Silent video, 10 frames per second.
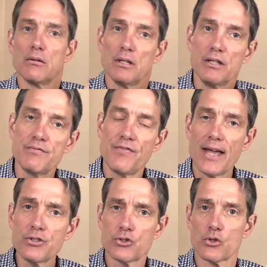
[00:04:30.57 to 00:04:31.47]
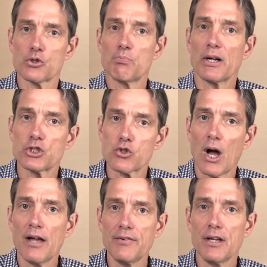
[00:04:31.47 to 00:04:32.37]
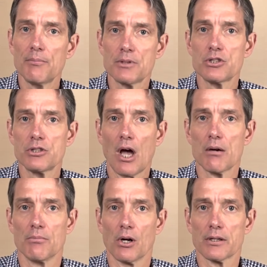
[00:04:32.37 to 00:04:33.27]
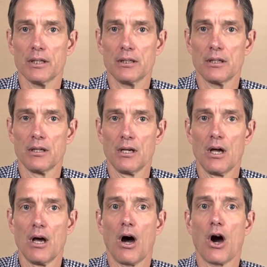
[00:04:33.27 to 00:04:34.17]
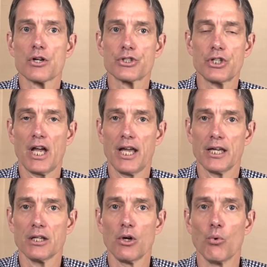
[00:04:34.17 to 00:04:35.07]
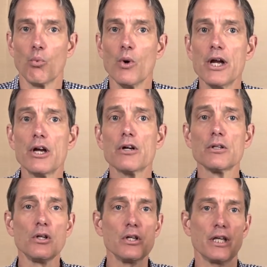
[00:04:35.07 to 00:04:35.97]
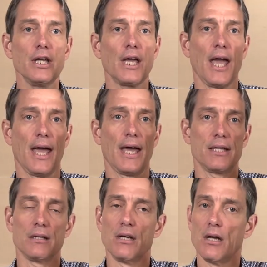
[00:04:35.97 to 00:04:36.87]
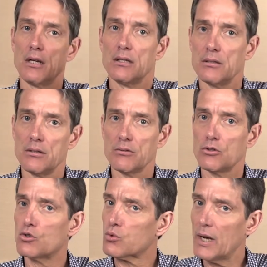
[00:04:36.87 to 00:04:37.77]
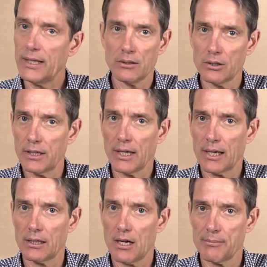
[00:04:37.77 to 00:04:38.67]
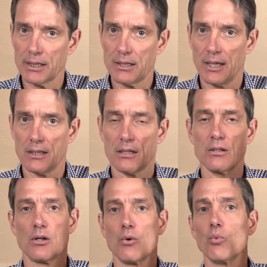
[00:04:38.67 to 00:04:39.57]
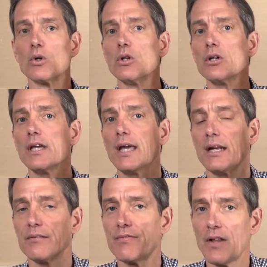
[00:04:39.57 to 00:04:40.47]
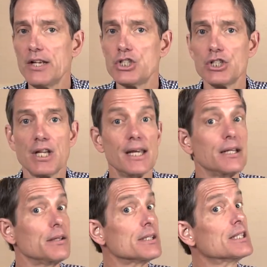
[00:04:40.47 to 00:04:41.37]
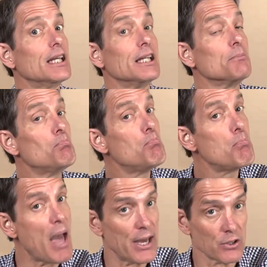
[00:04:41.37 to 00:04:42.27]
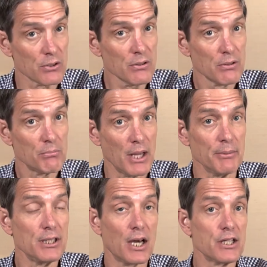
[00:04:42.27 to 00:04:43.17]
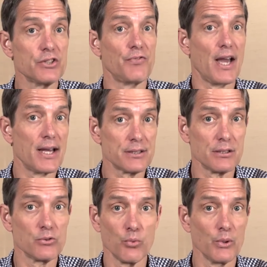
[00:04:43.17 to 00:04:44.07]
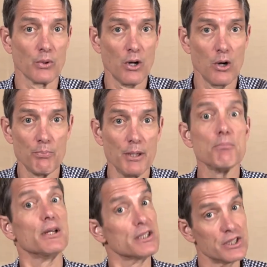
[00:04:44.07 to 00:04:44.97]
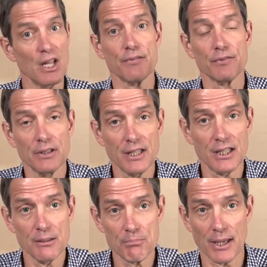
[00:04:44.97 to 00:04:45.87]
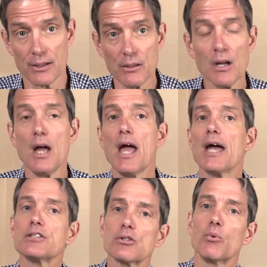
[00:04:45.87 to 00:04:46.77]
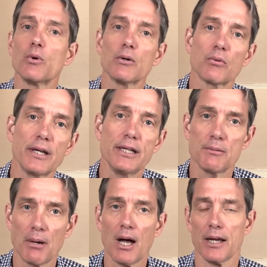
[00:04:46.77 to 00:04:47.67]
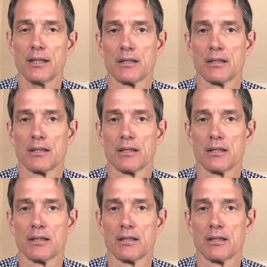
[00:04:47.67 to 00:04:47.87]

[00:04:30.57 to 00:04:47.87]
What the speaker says: Investors, by driving up the stock market, are saying we're looking at great looking economic data. We're looking at inflation data that's getting better, maybe not as fast as we were hoping, but it's definitely getting better. And so we're ready to buy.